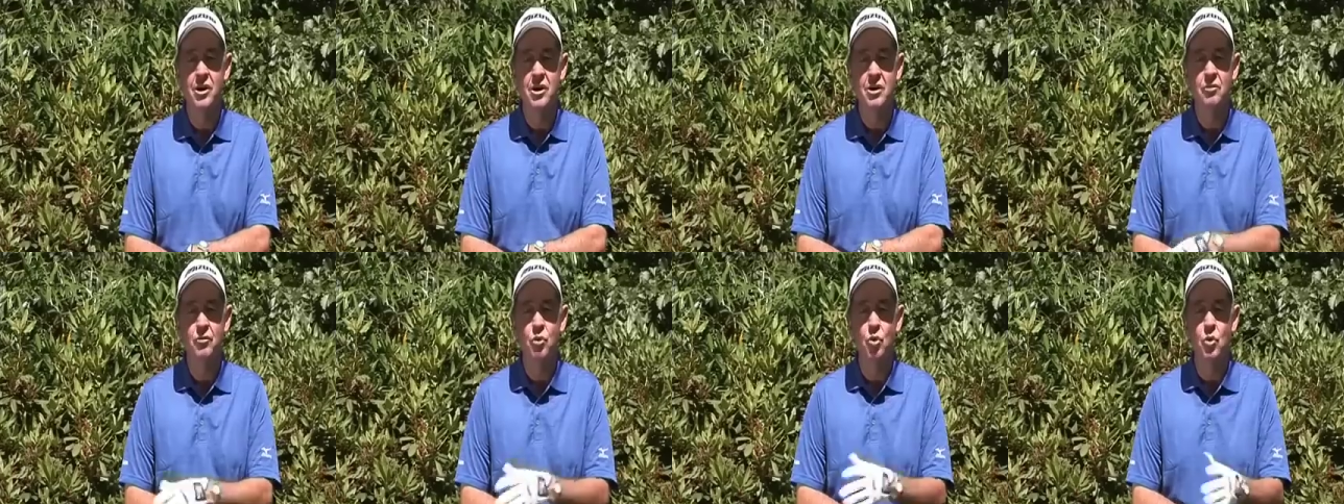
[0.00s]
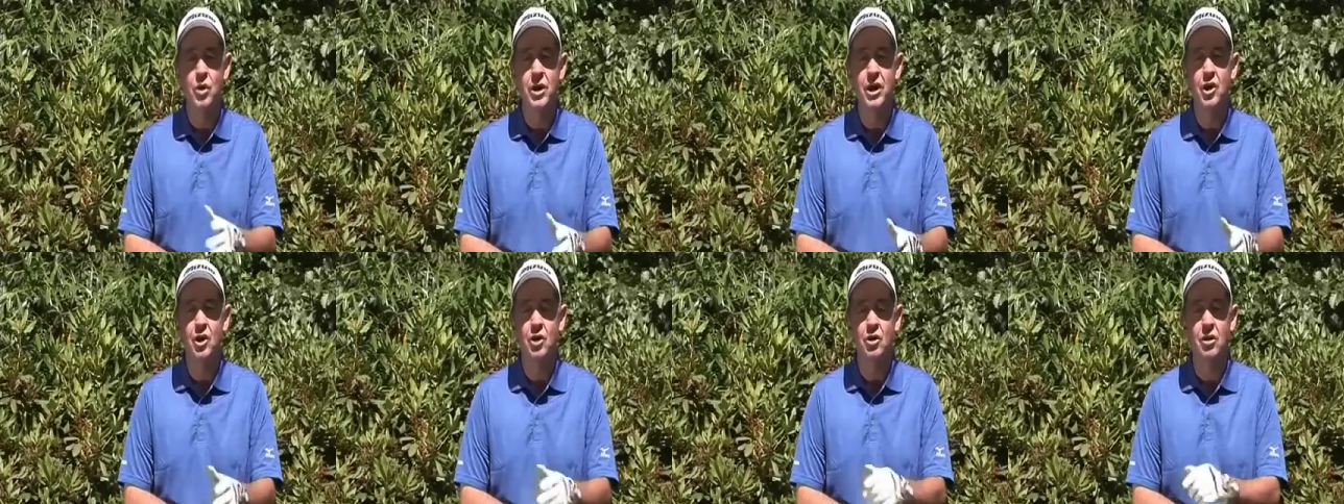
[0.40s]
You've all
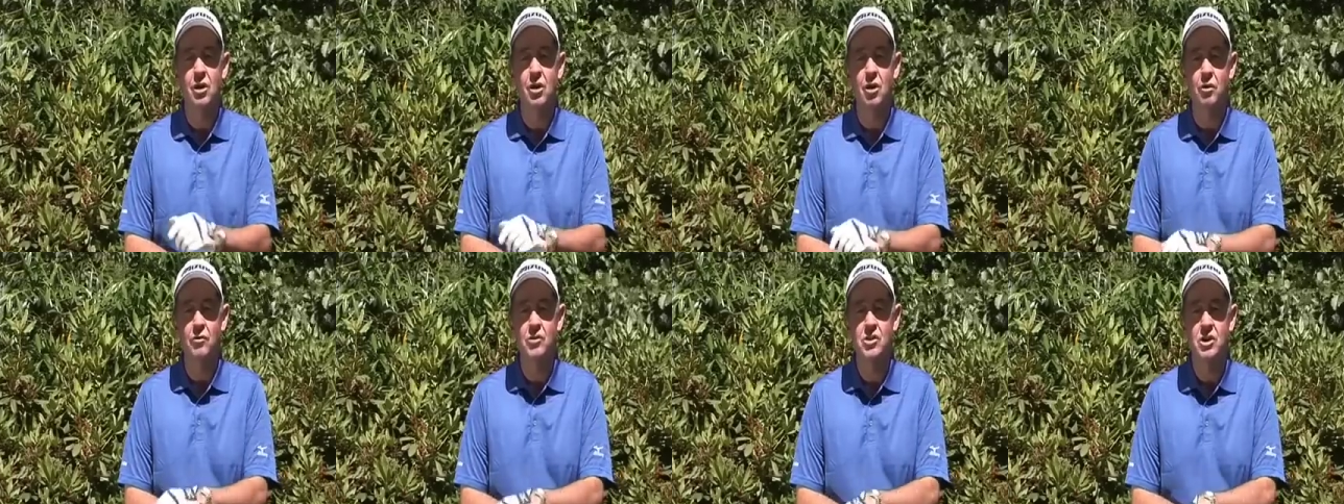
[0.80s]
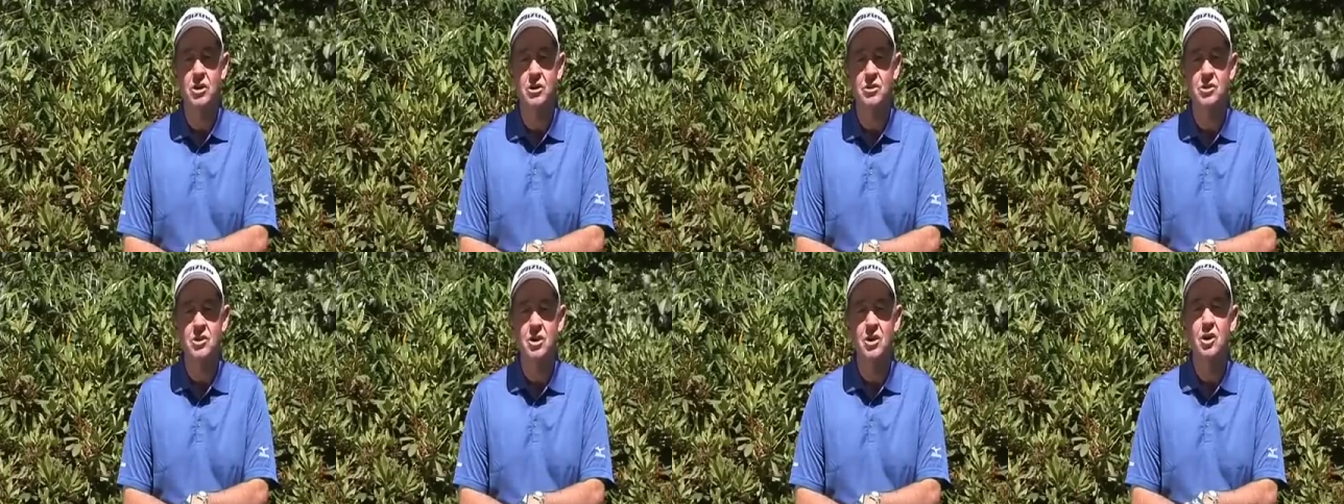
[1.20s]
hit good golf
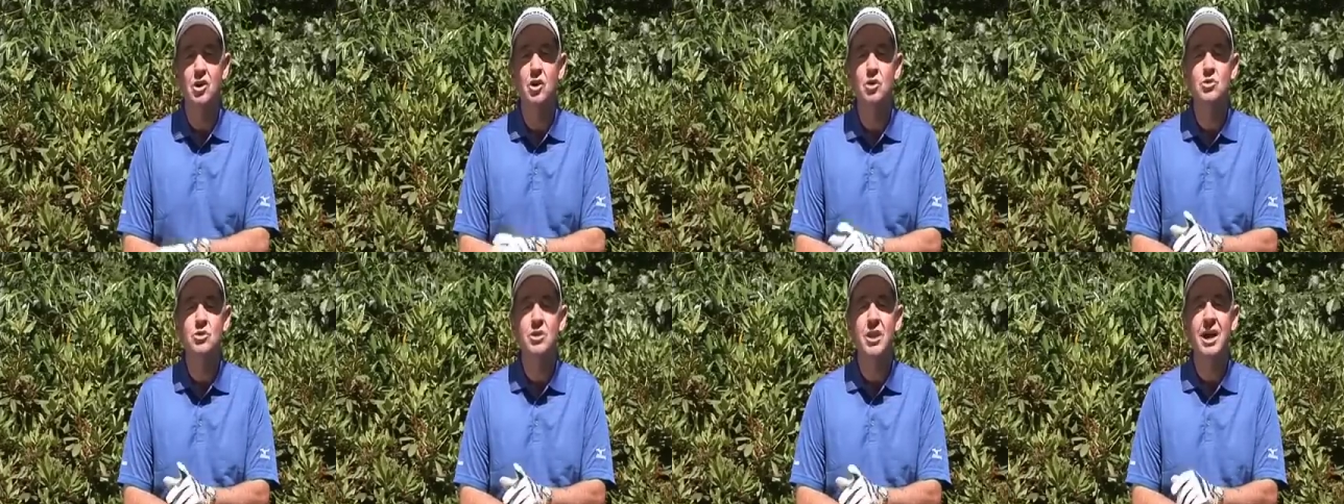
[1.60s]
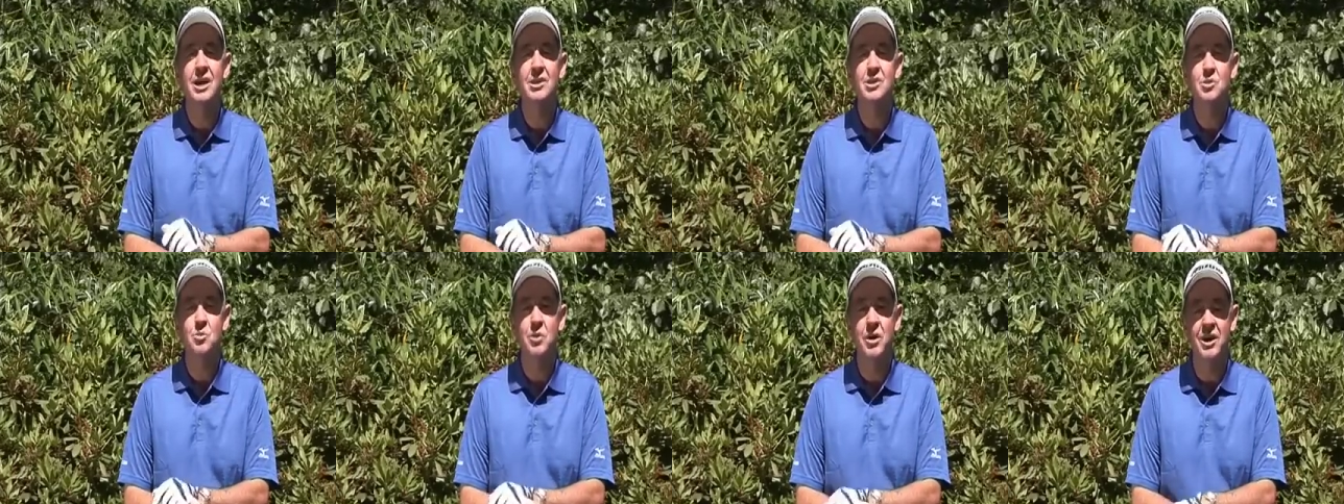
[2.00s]
shots. Use
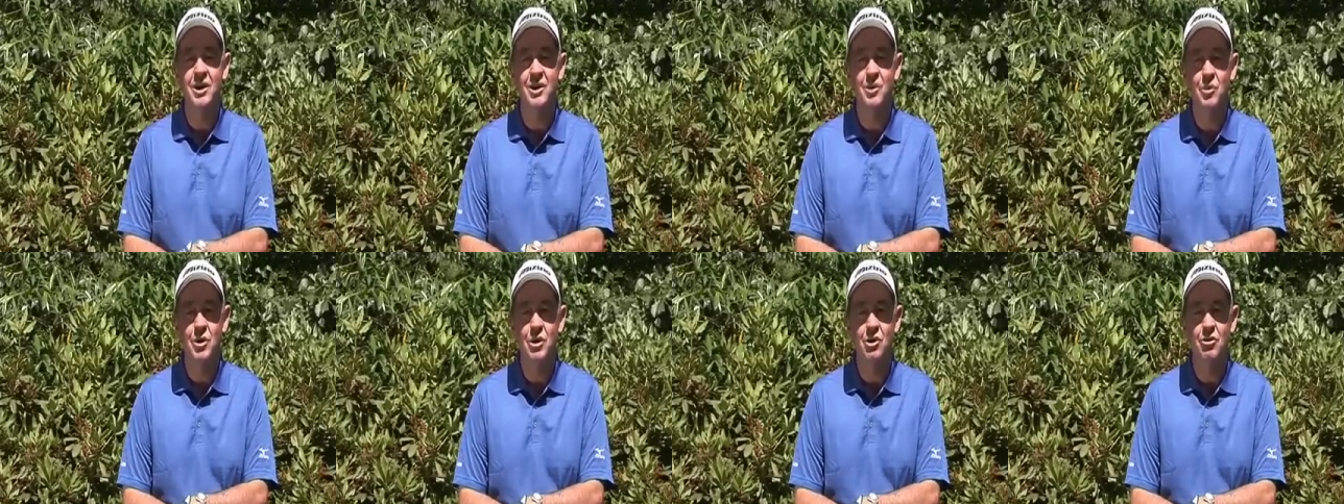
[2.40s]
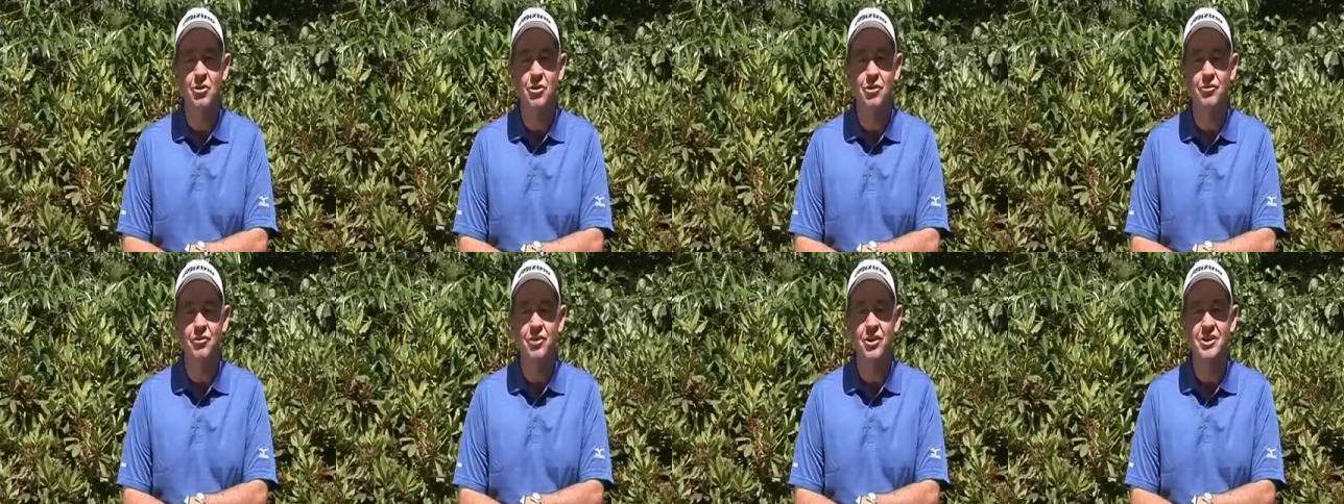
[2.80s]
that swing when you're
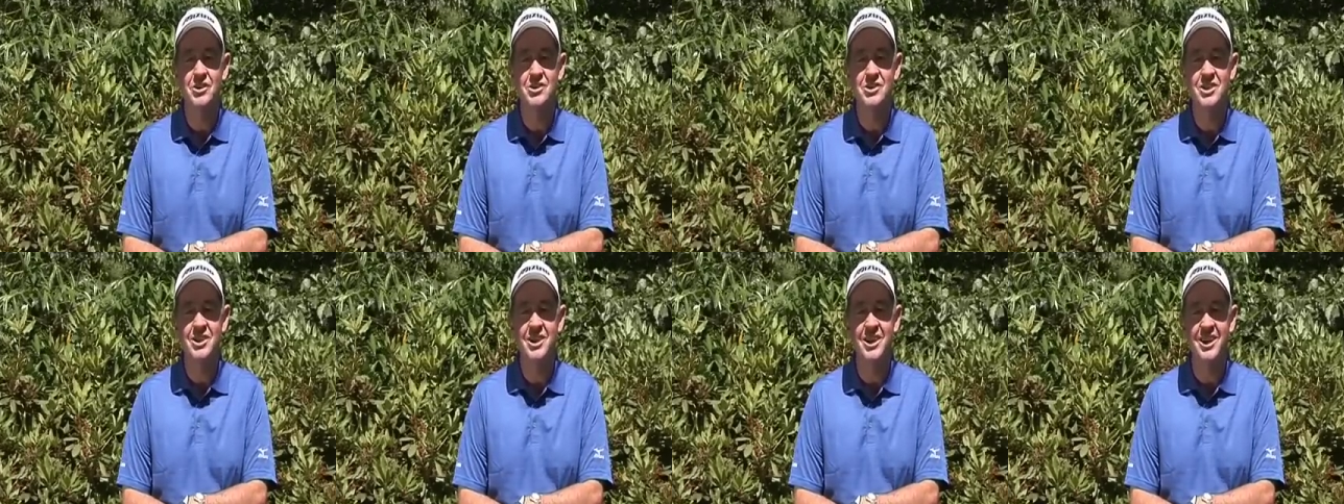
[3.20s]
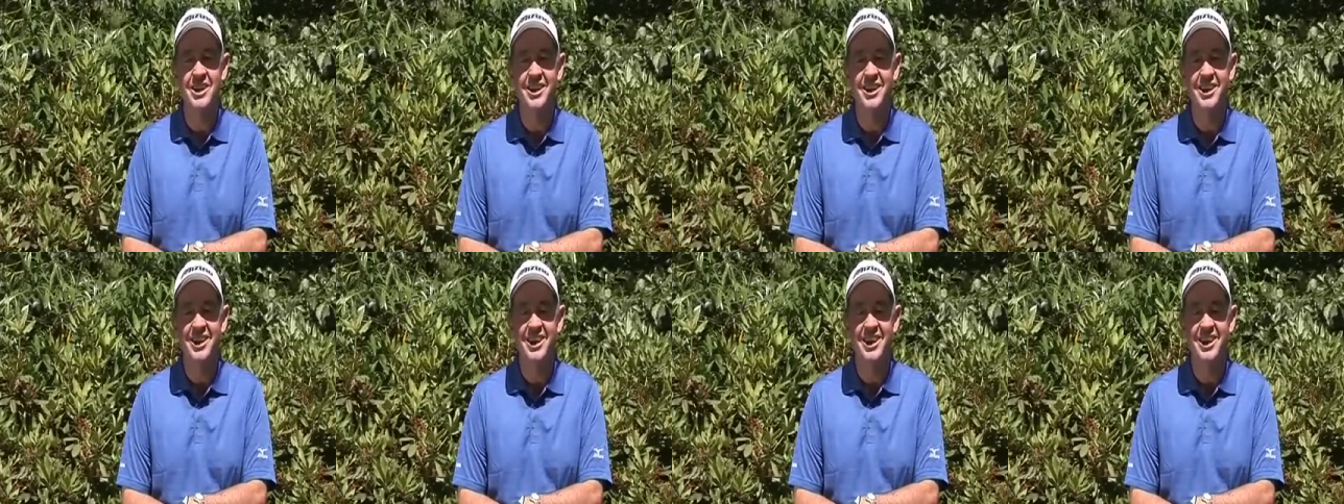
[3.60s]
on the first tee,